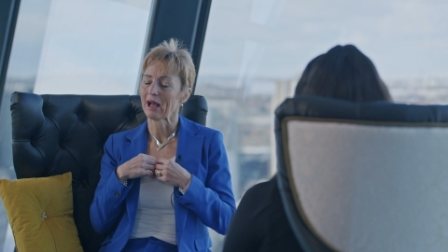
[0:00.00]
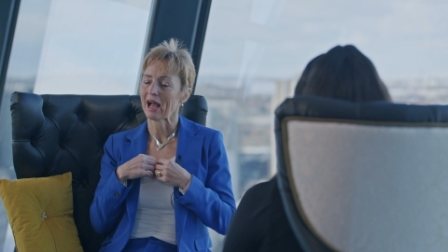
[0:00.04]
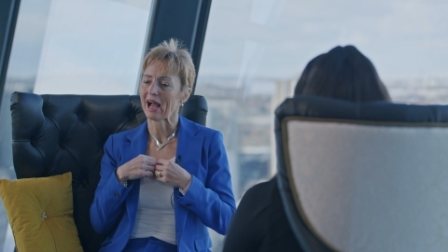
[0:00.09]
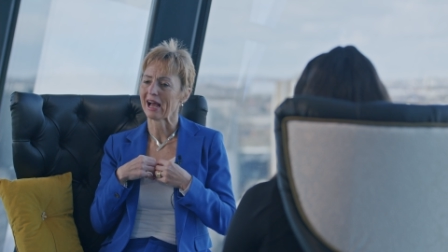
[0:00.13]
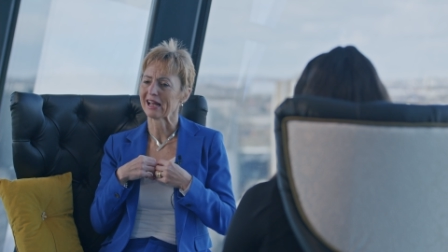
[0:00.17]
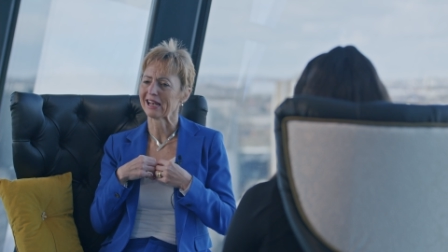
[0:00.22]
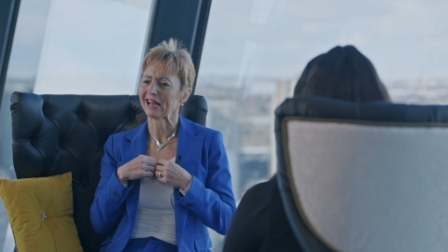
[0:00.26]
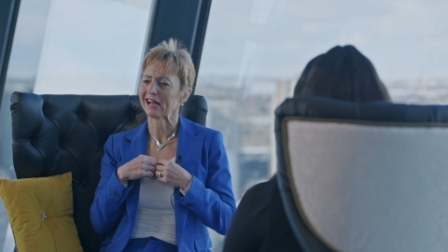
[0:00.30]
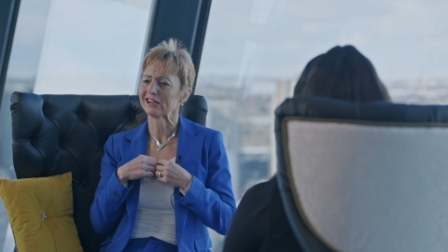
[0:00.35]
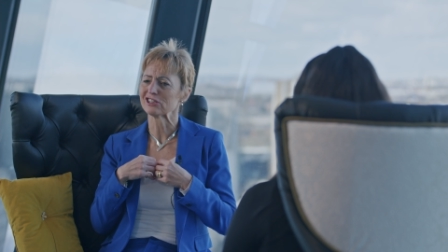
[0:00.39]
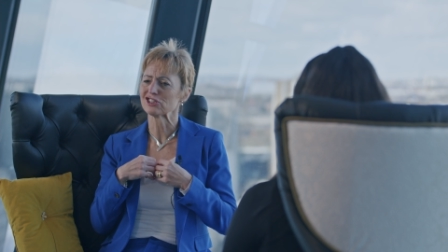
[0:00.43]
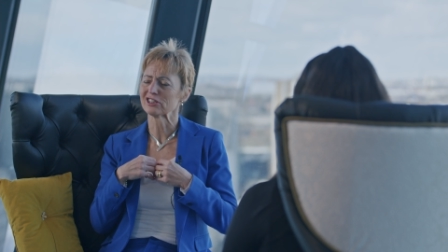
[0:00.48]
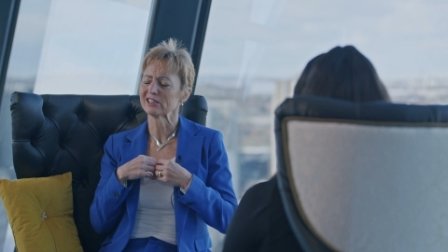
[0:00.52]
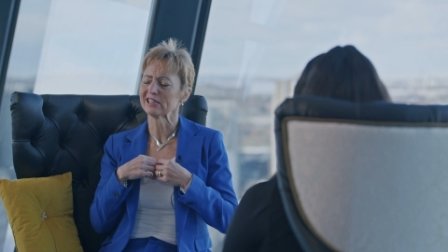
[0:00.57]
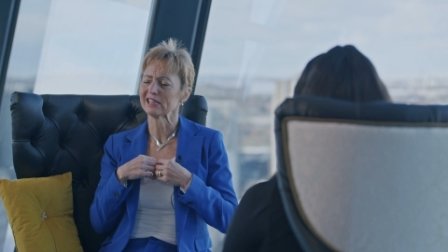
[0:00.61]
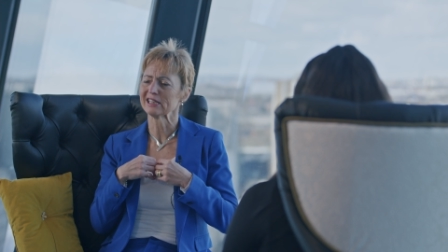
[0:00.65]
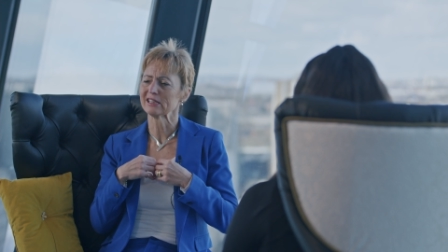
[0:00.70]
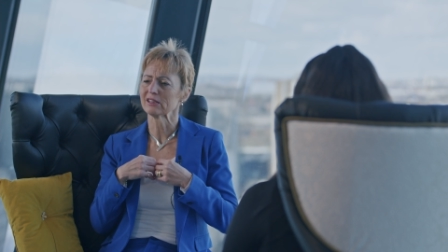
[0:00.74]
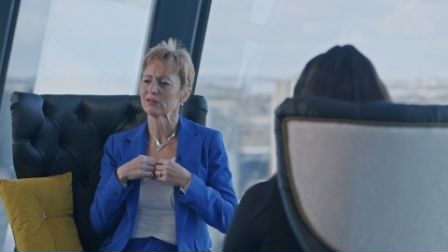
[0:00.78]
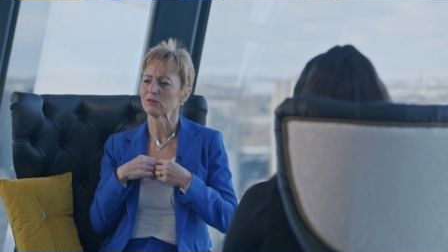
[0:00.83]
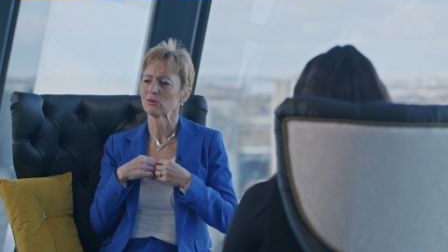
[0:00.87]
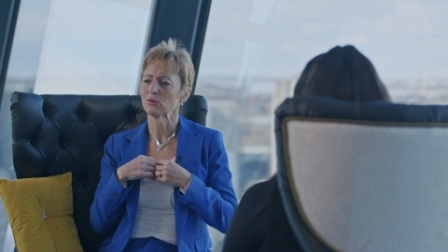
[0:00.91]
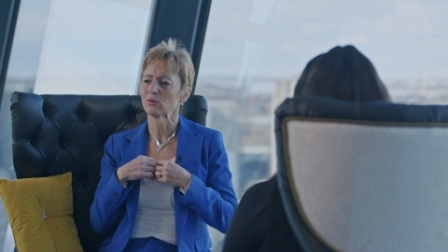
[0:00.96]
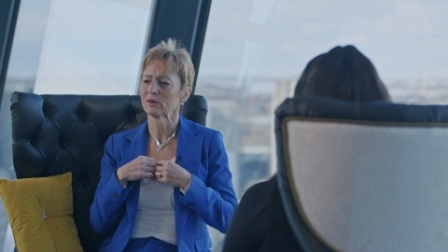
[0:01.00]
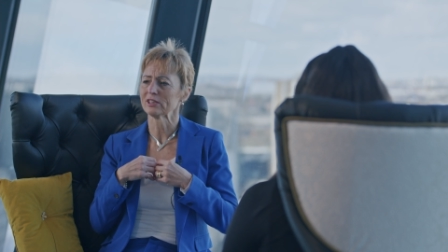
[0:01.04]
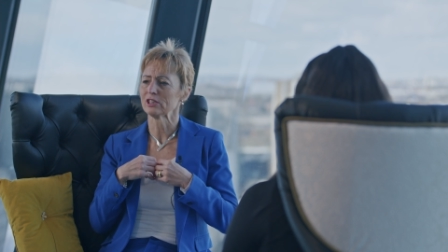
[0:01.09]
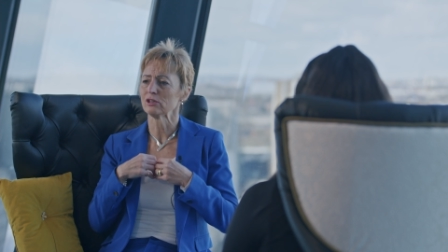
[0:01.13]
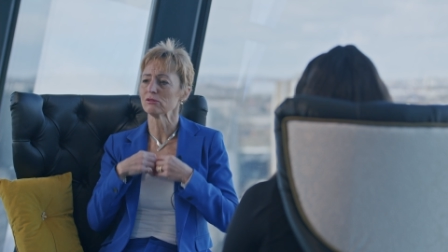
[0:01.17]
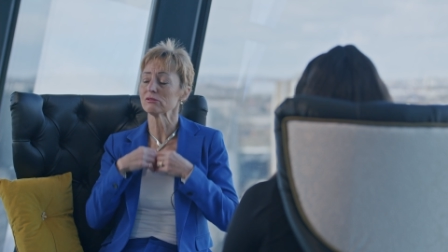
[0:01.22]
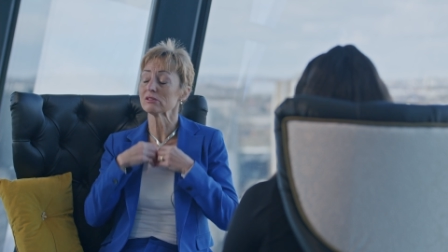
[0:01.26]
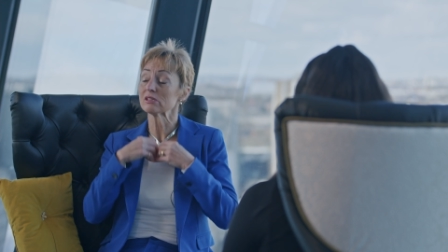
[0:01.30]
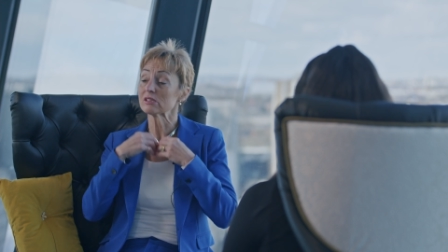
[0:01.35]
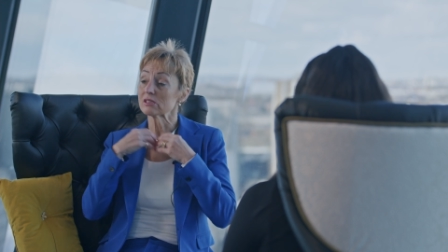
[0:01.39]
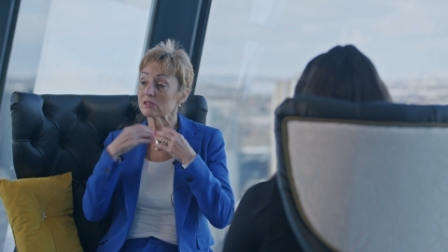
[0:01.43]
And actually, when
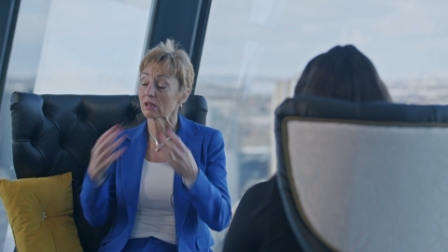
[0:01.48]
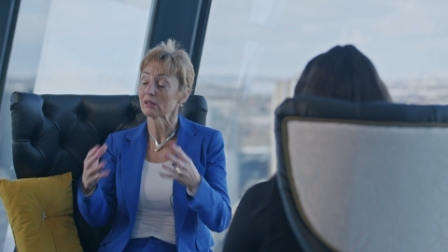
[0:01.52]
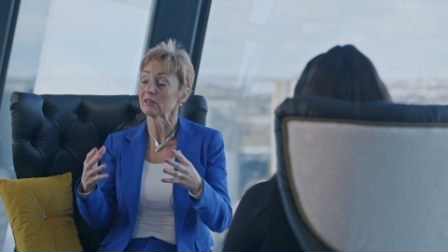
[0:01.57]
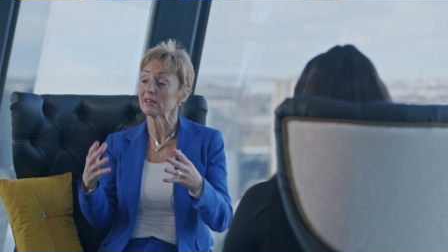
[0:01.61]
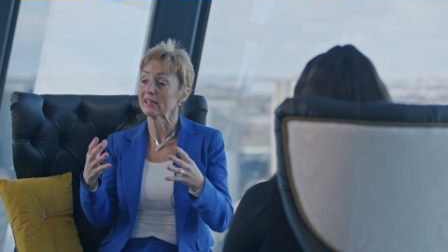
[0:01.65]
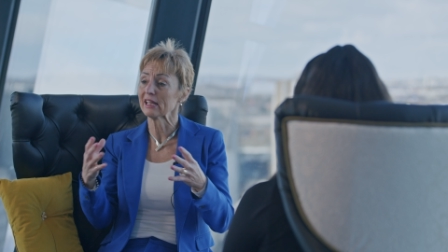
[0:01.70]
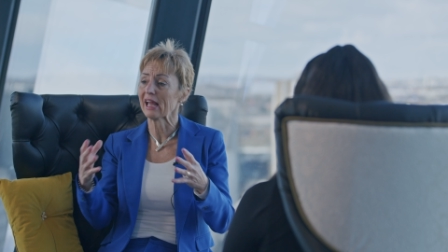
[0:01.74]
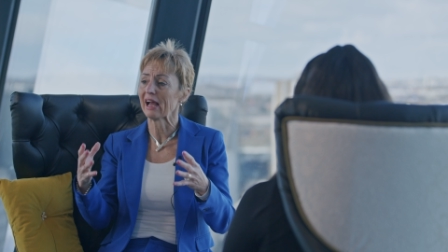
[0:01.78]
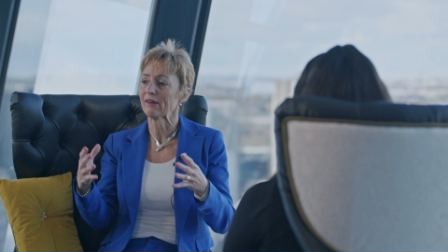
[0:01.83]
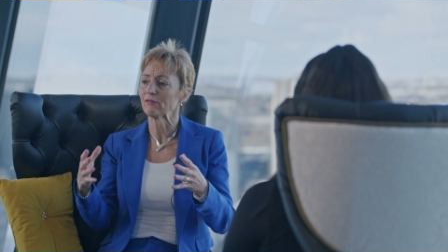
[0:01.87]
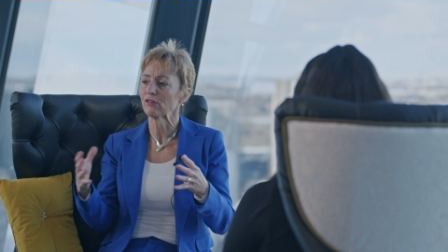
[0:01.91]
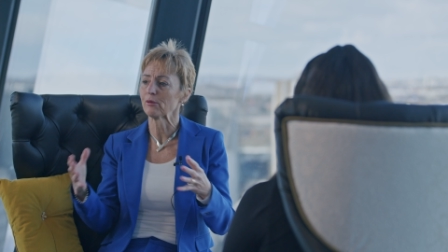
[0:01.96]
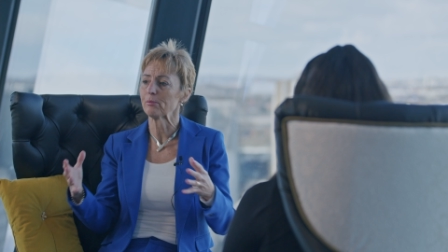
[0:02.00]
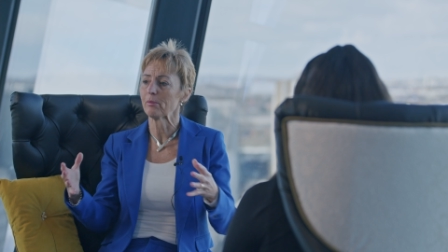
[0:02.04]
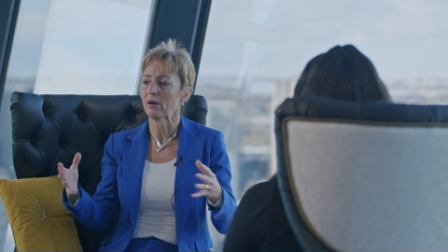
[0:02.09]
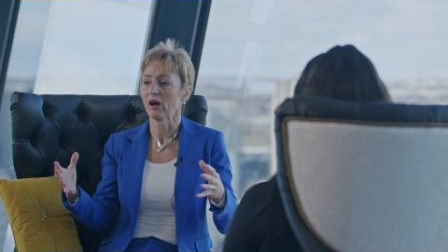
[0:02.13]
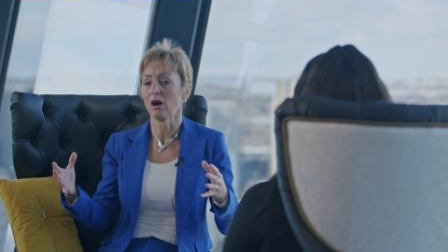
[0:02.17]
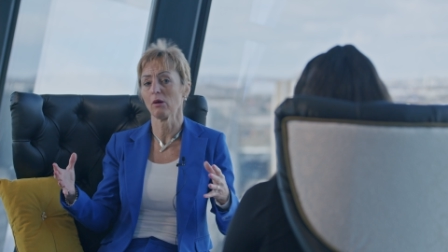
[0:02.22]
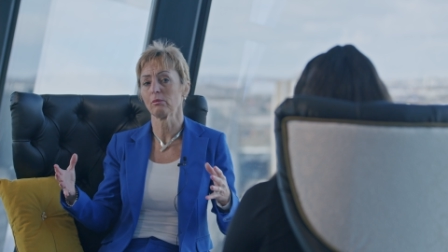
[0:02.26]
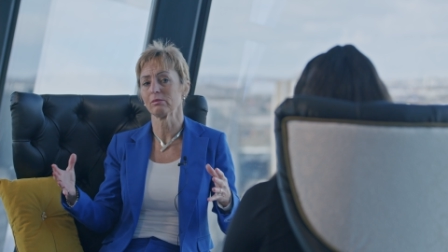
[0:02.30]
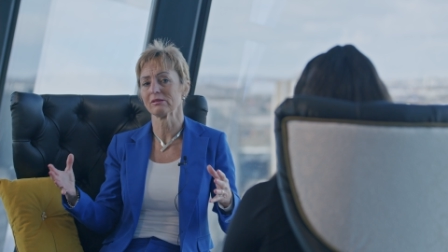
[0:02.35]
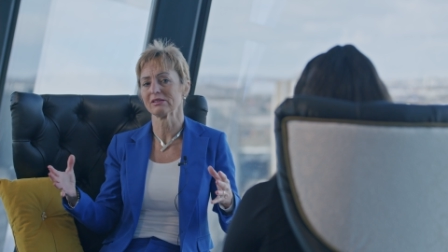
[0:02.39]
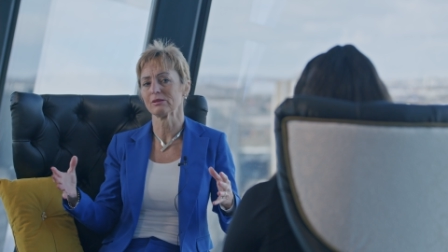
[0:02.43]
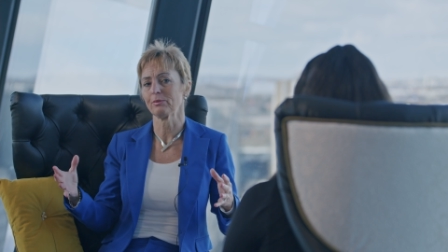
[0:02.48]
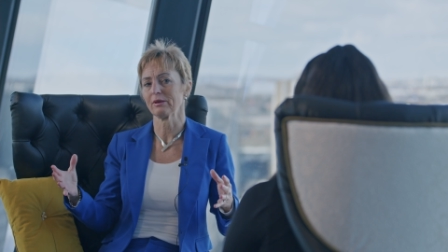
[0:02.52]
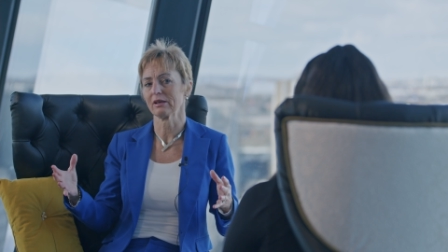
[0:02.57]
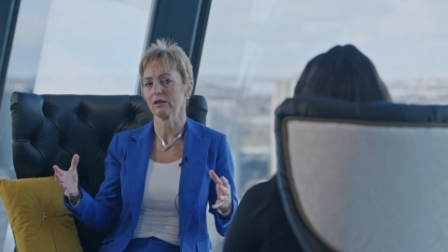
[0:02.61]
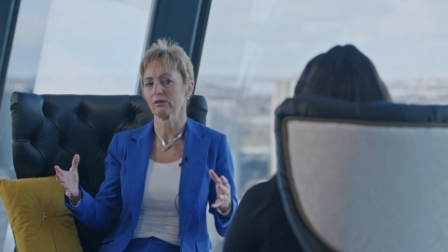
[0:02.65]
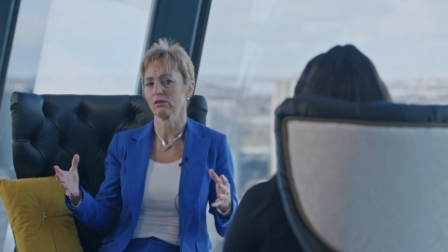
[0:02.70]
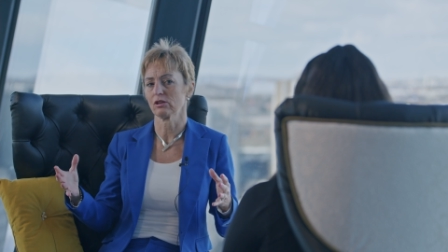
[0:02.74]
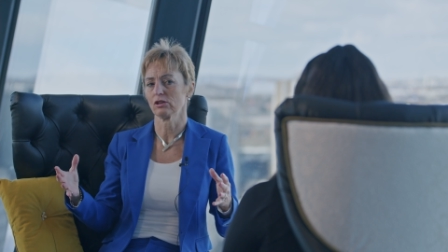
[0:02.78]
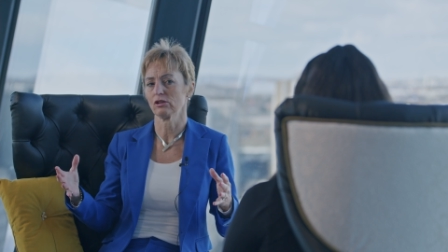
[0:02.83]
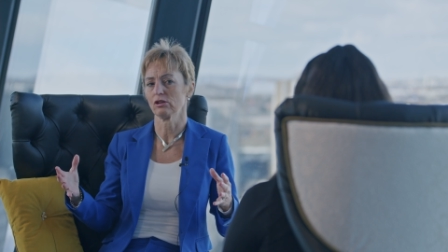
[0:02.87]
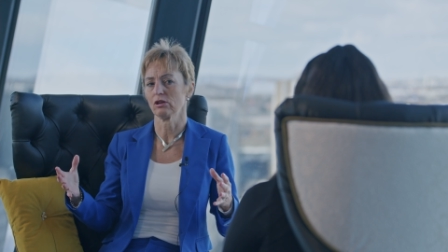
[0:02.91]
you suddenly have a purpose
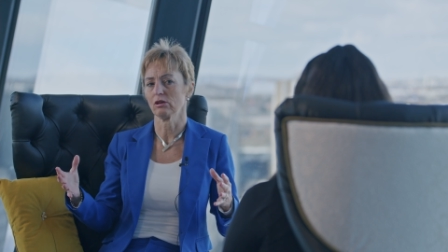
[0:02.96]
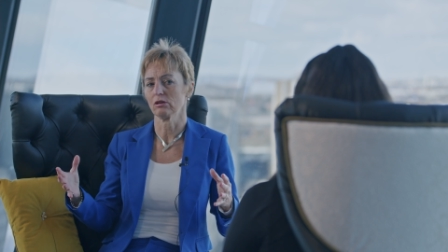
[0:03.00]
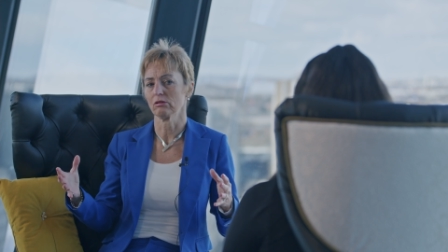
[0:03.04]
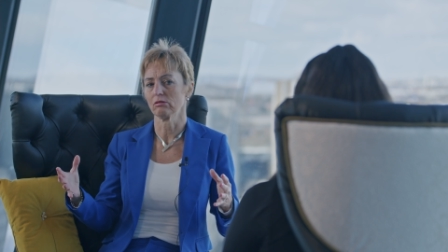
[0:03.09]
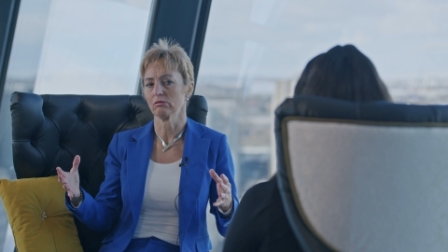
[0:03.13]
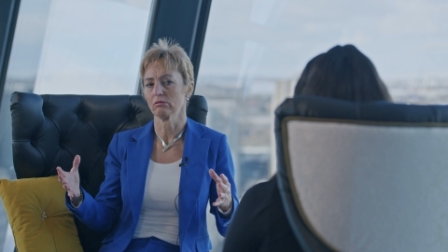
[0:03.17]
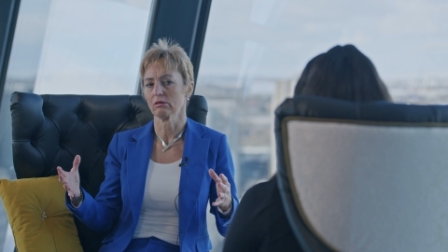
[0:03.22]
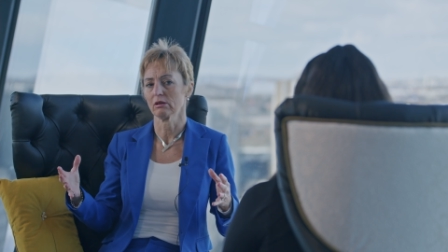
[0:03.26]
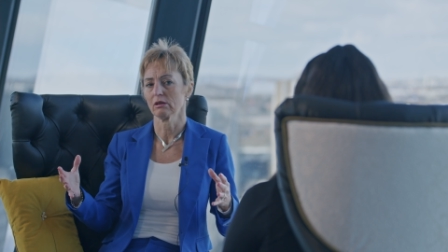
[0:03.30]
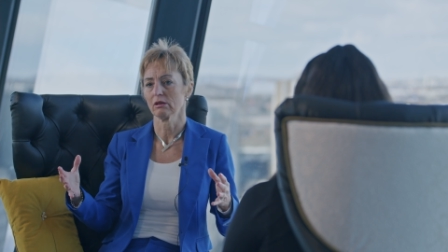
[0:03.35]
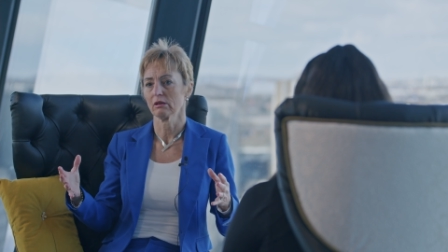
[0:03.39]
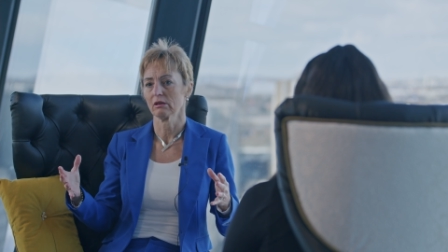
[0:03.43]
bigger than you,